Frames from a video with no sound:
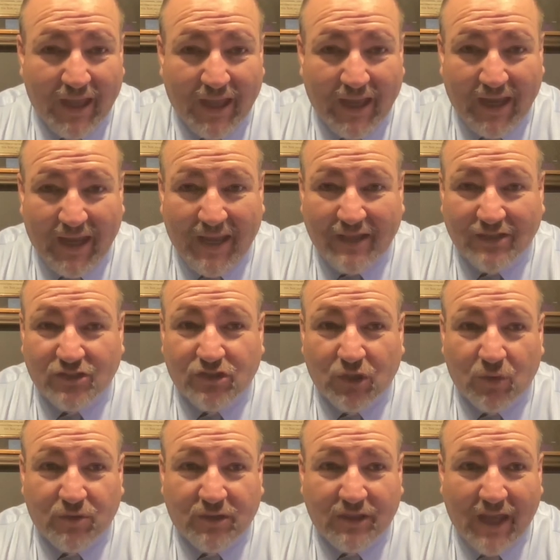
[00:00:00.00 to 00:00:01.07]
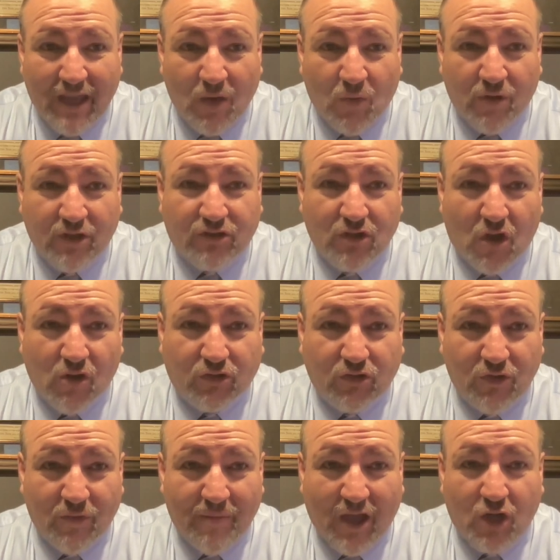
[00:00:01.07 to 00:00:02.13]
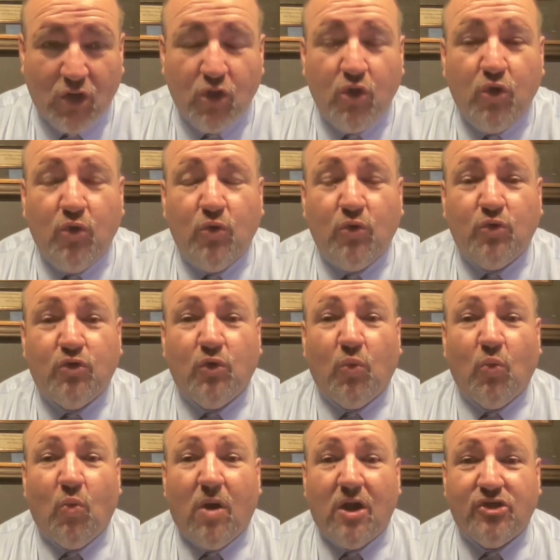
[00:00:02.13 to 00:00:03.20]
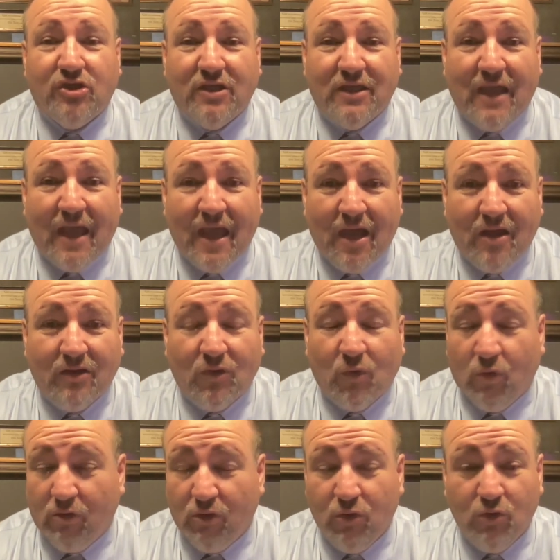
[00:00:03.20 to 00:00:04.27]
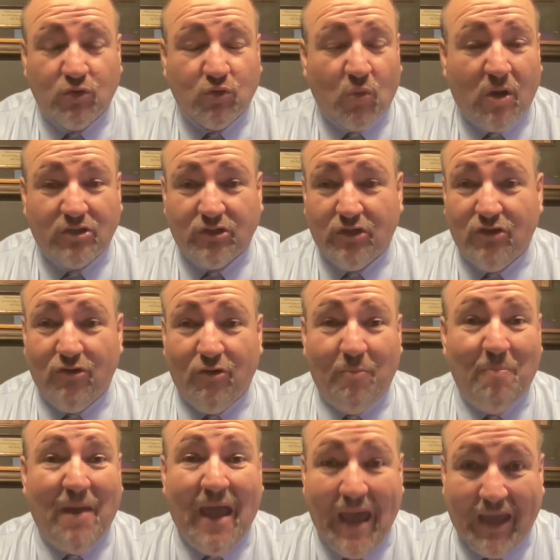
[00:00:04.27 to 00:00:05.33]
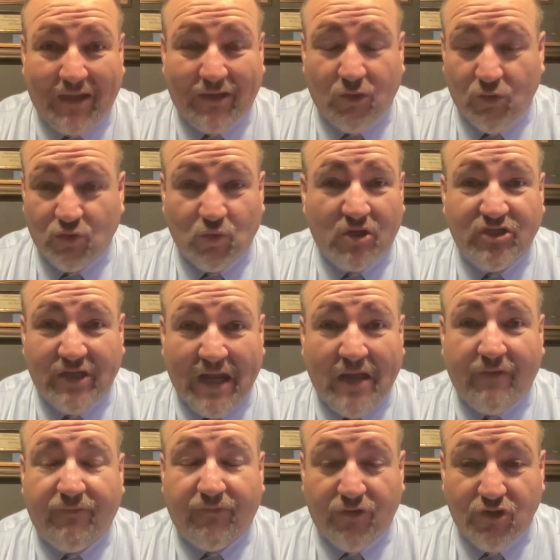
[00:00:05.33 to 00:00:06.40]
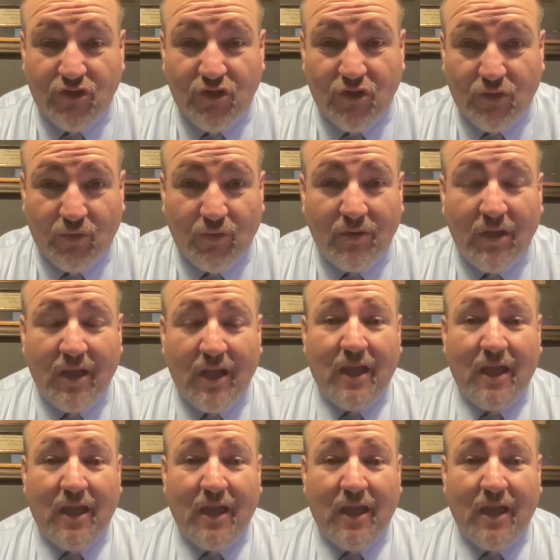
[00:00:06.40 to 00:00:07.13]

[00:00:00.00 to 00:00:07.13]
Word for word: And, and so today I want to talk to you about who's watching out or who's watching your back, who's watching out for you.